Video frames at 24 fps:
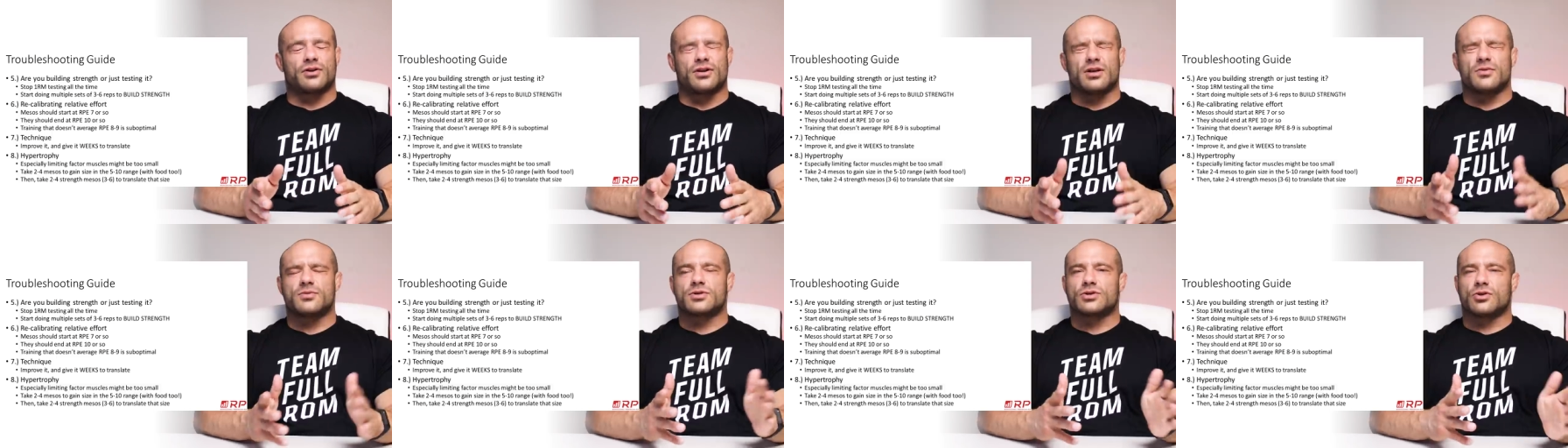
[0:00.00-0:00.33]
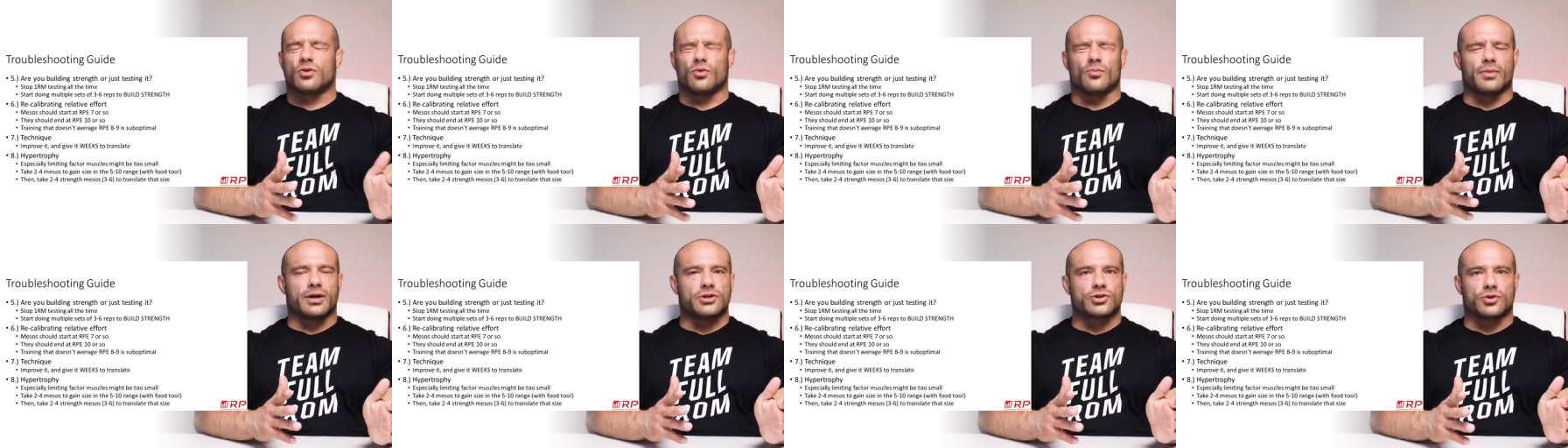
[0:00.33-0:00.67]
And he was a
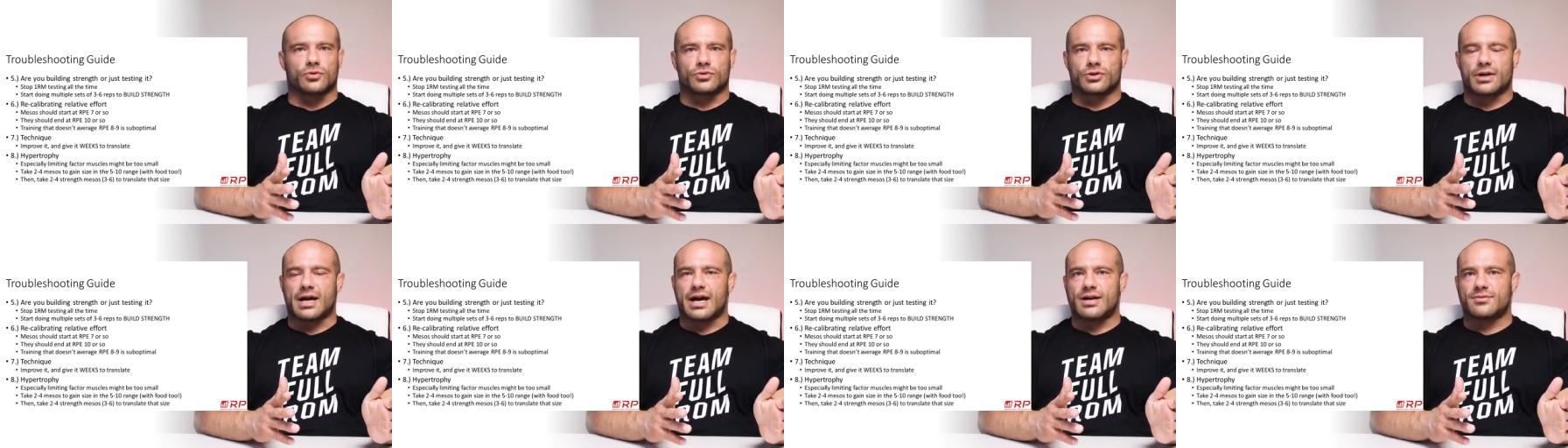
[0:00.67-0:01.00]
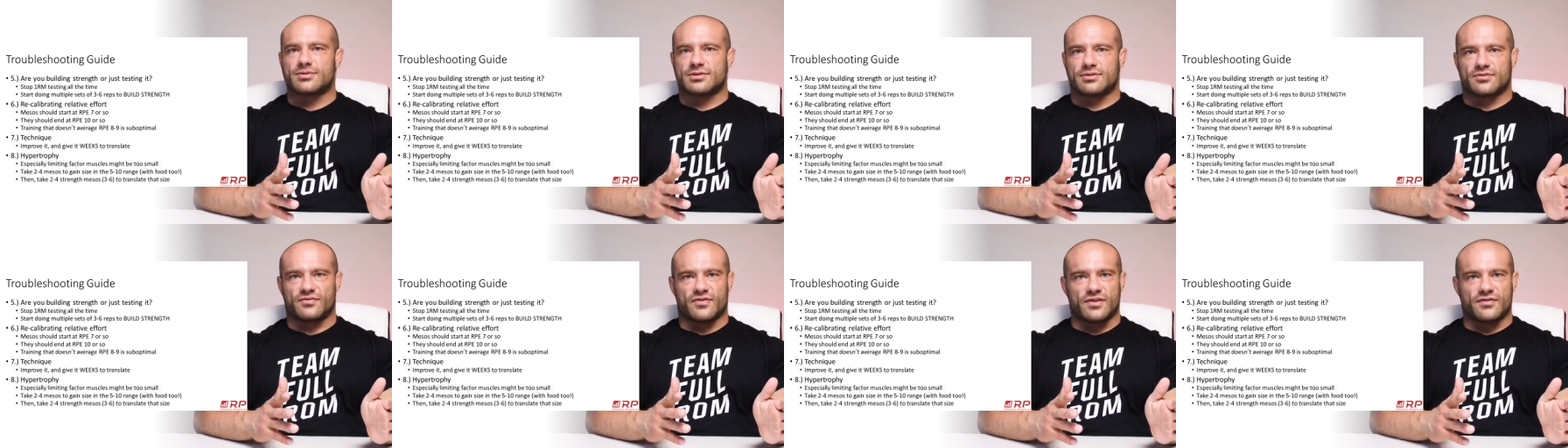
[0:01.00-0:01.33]
much older guy. He
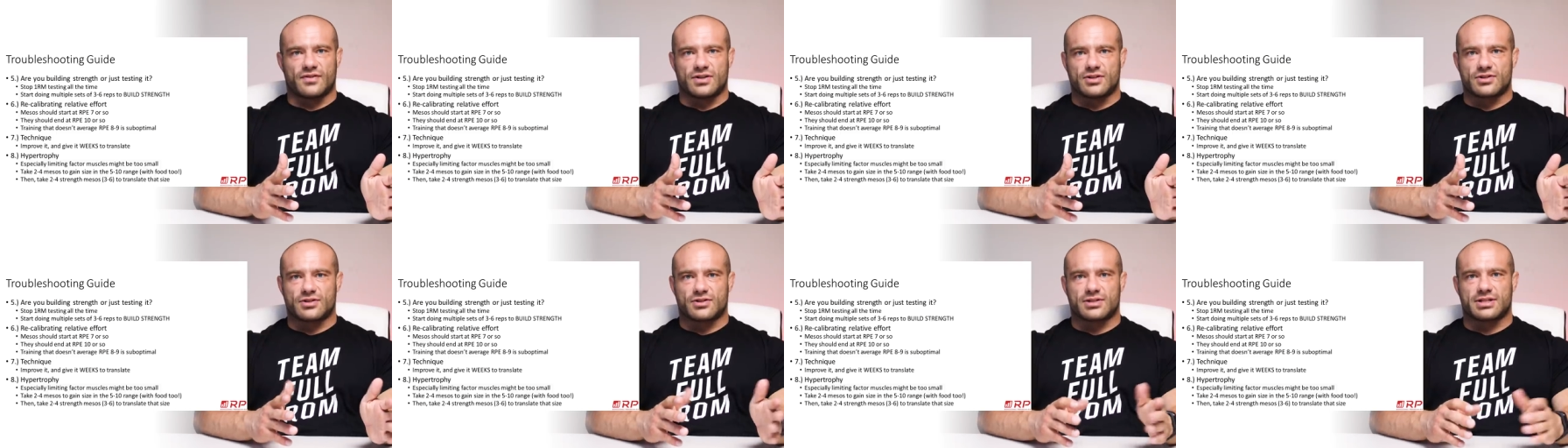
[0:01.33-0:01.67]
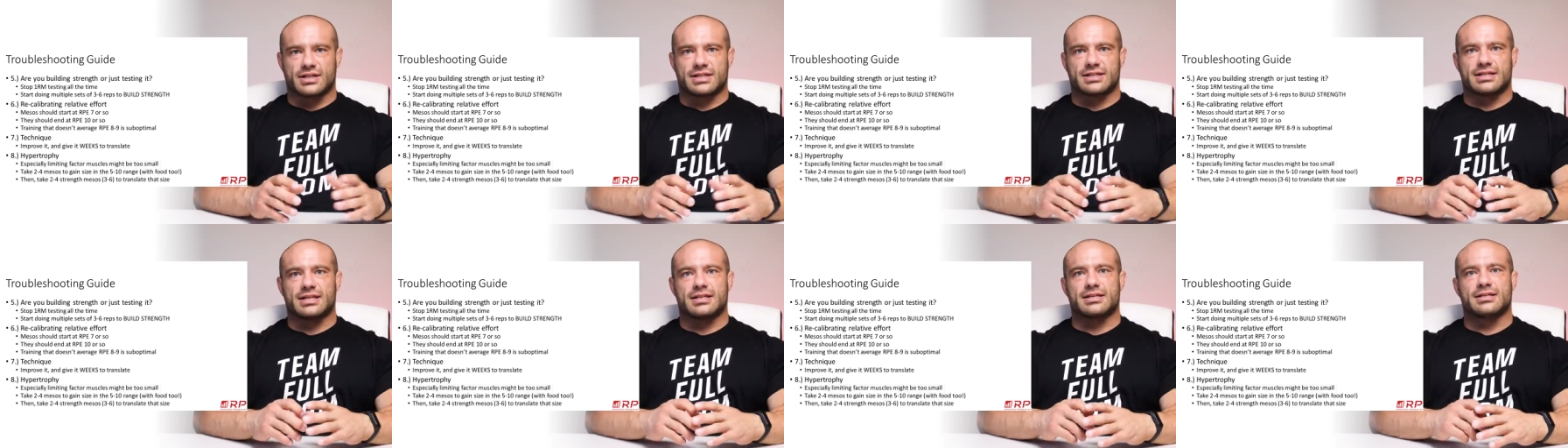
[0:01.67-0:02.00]
was in his 50s
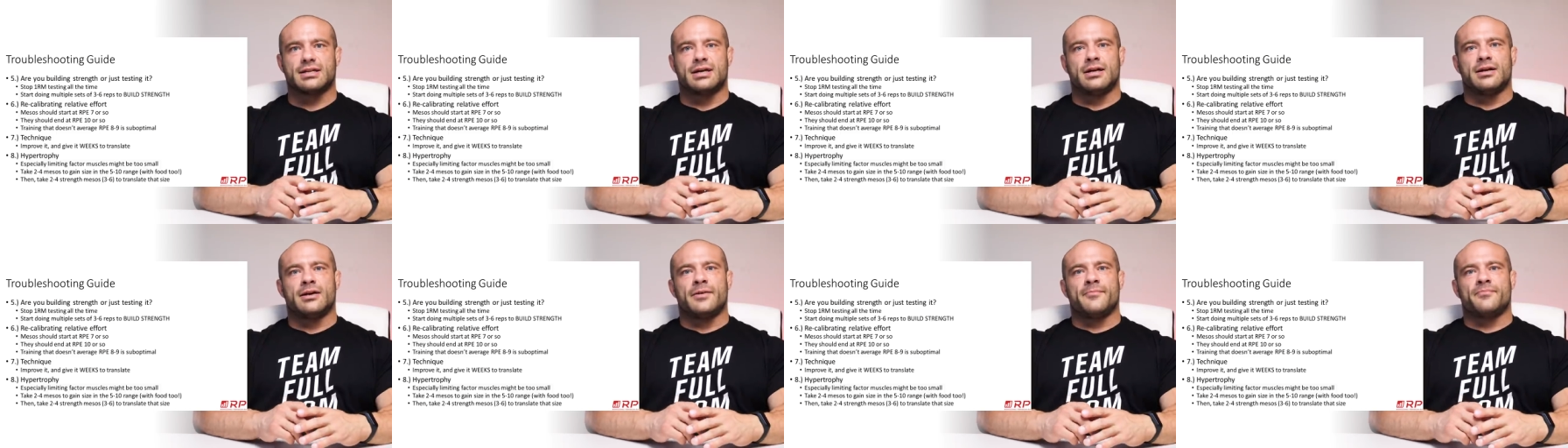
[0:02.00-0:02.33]
or 60s.